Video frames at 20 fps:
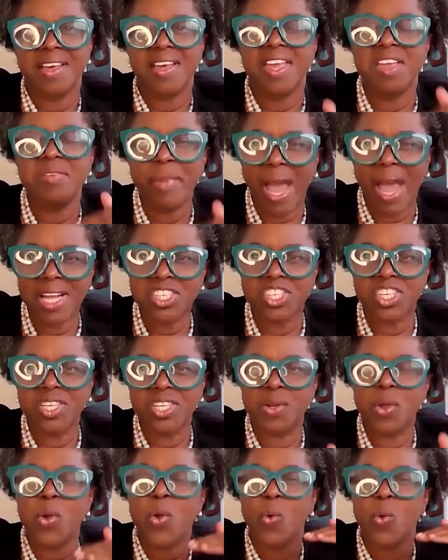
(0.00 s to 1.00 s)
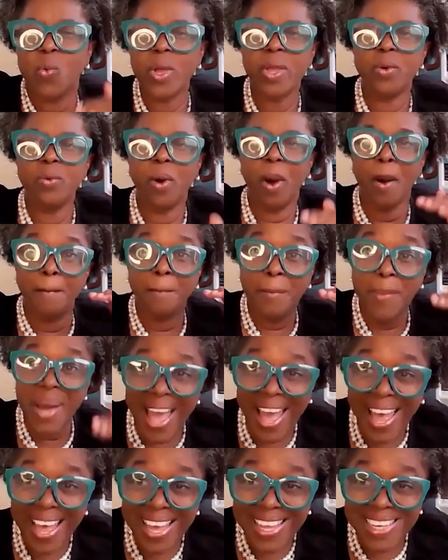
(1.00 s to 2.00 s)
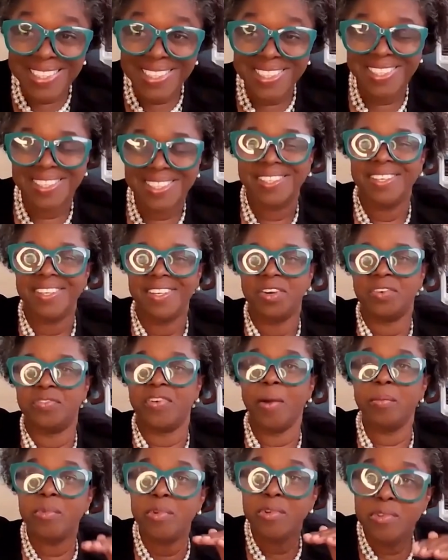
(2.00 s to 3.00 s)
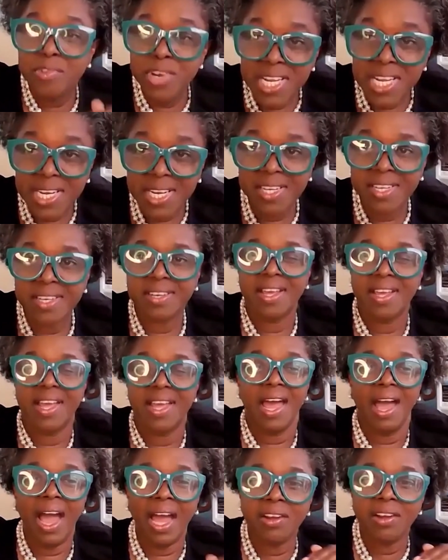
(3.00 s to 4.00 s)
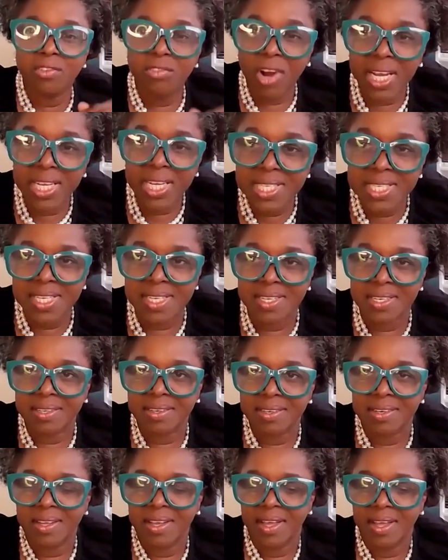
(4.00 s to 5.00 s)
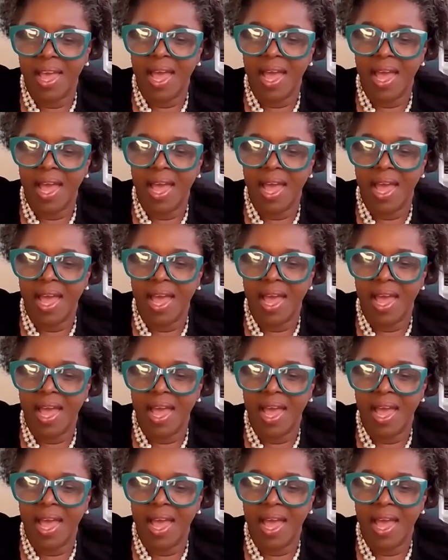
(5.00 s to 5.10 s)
Imagine, we were banned from reading and writing.